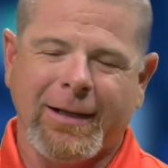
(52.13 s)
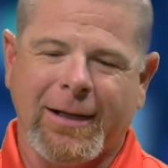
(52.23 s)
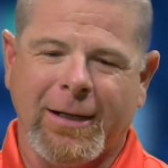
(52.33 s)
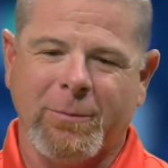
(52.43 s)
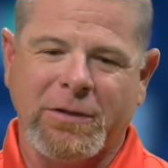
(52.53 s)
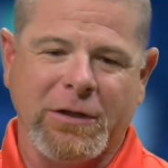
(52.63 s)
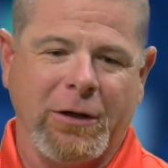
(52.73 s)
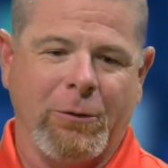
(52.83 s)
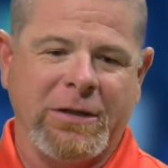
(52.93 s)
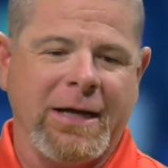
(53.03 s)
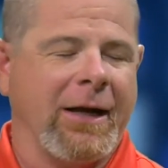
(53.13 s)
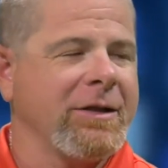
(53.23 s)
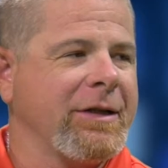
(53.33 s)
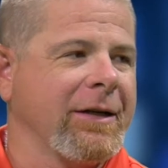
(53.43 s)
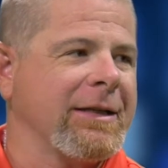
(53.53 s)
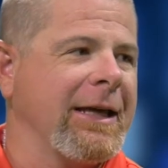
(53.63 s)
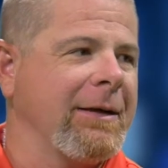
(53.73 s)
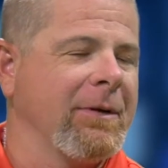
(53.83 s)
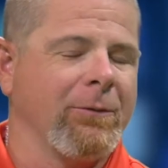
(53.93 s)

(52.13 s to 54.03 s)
But, you know, we challenged our team,